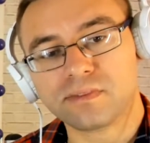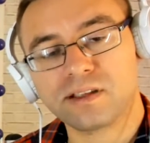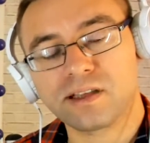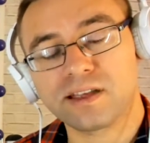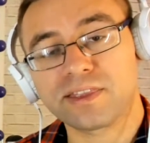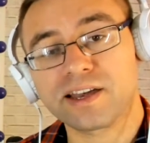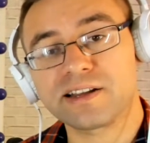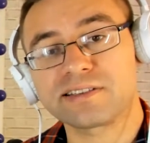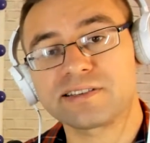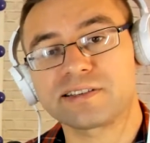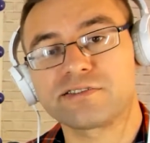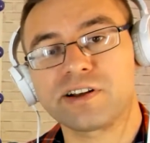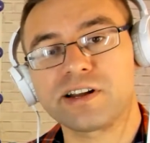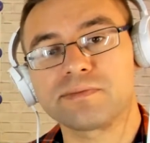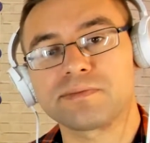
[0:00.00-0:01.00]
And that is
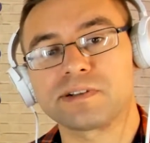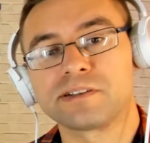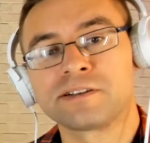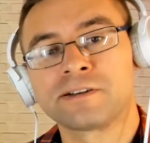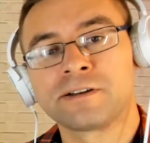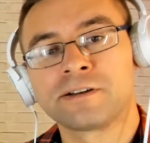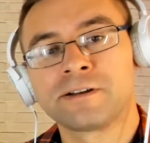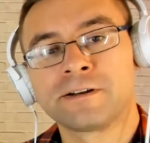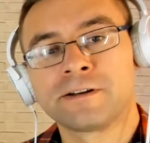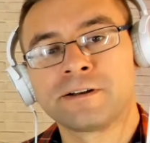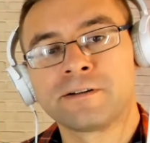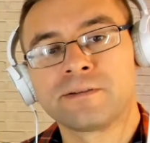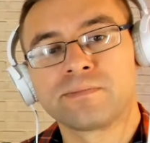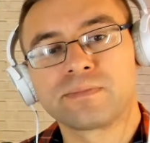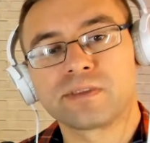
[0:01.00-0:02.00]
incredible.
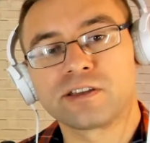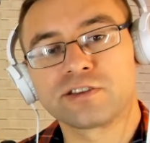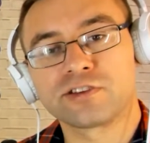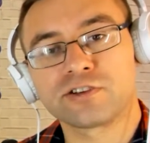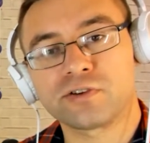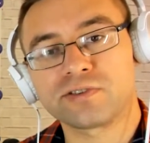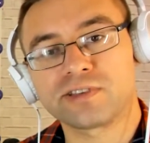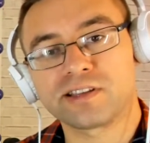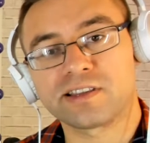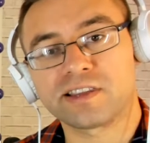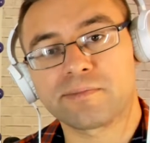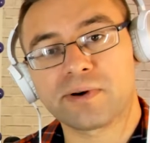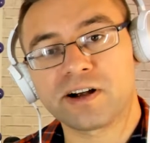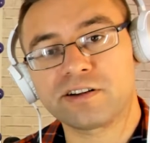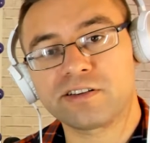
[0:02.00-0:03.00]
It shows that a
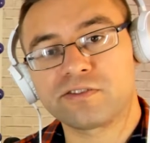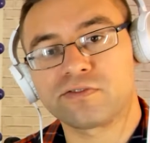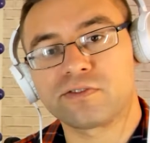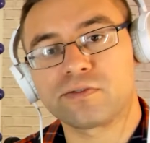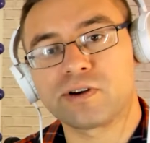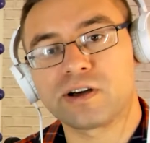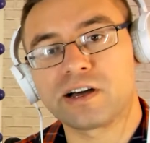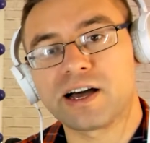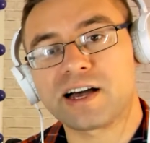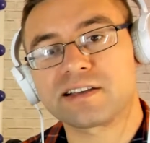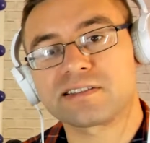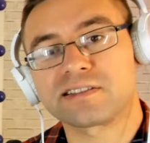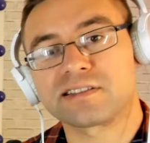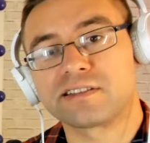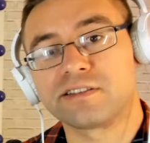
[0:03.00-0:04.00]
part of
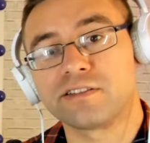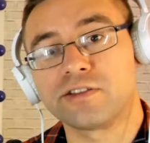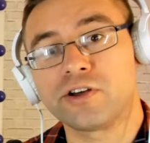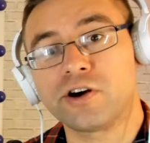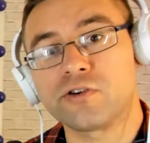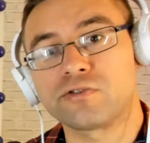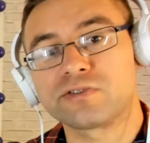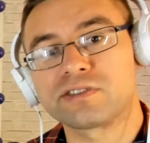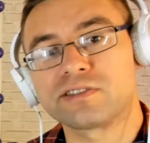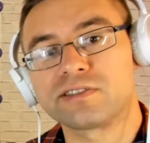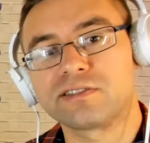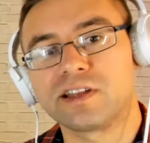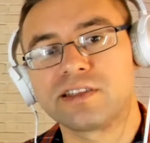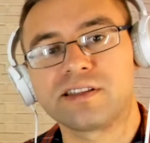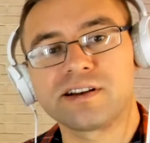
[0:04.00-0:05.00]
us knows
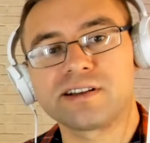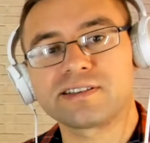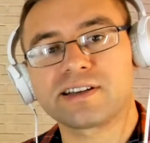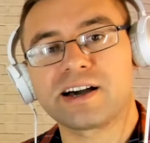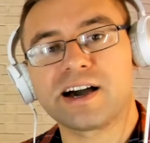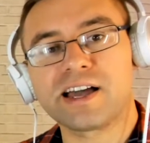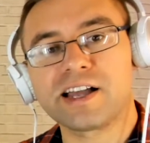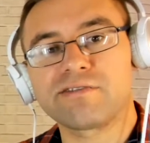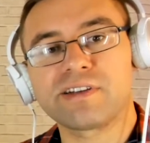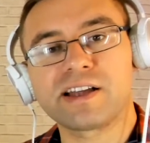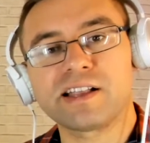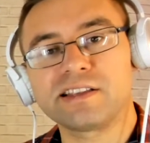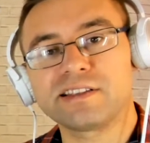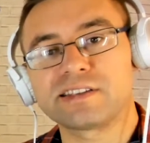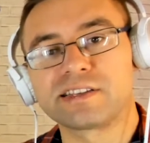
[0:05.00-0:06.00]
that there is a higher
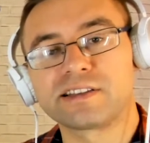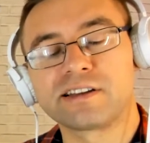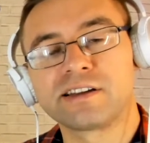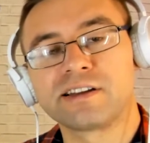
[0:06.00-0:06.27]
reality.